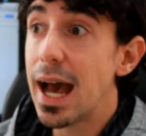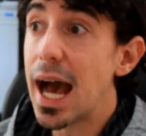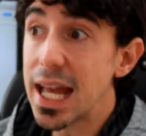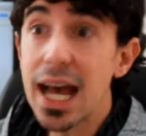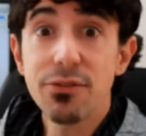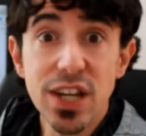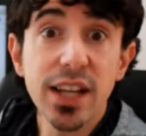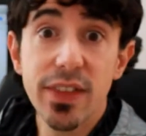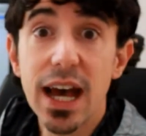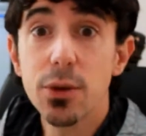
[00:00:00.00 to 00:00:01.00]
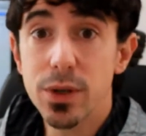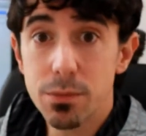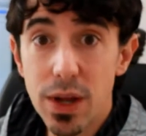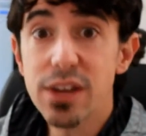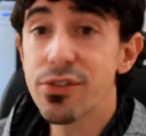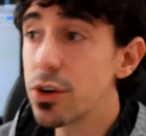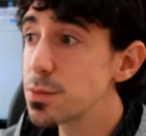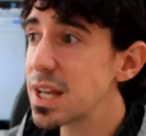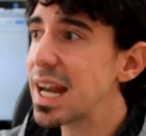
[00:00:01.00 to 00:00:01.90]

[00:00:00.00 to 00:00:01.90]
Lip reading: I have done that with many forums,